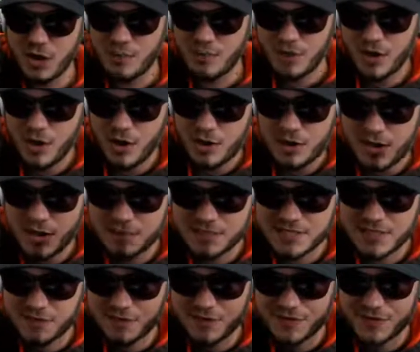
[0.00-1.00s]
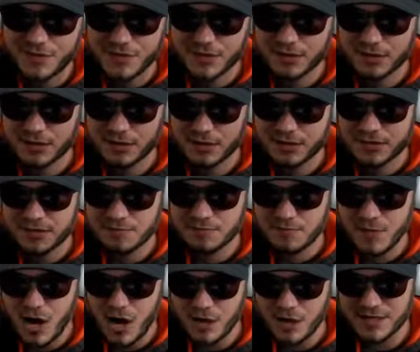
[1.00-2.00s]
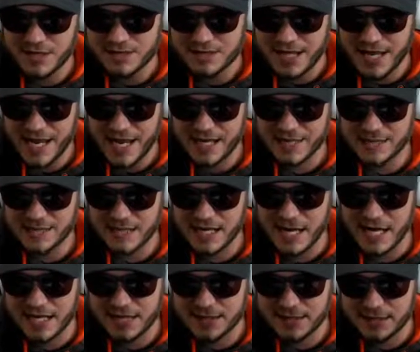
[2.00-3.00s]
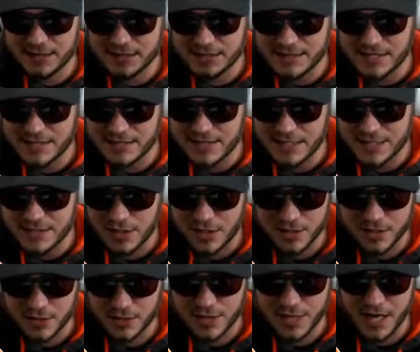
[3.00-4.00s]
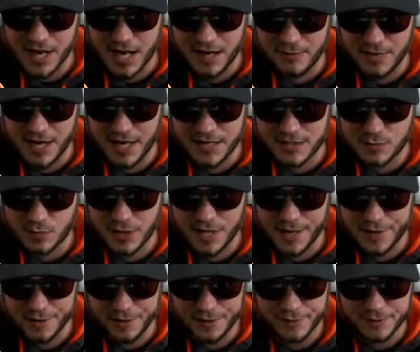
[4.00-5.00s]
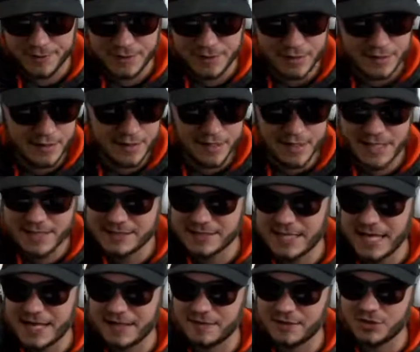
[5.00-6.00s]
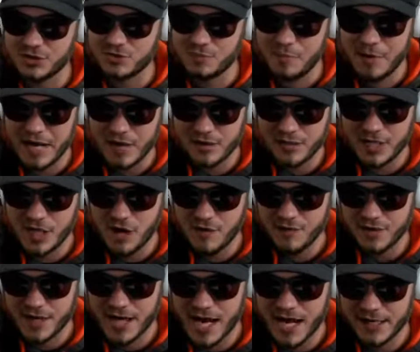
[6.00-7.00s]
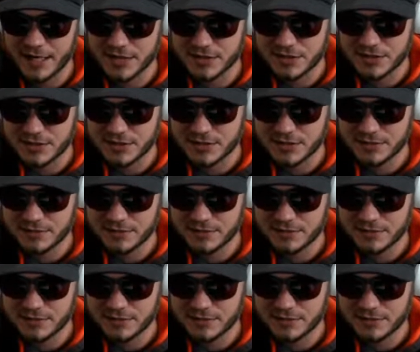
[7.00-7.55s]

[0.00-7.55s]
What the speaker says: Burrow comes in with the smallest hand size since they started doing the combine is what I heard. It's like barely over 9 inches.